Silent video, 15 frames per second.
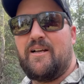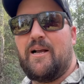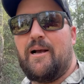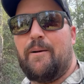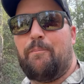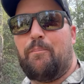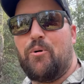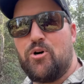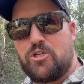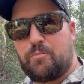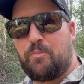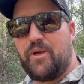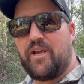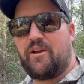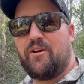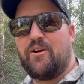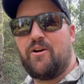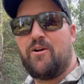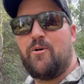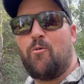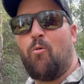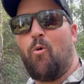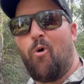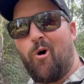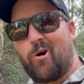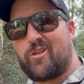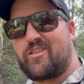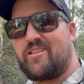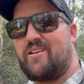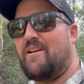A bush pig
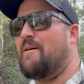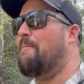walks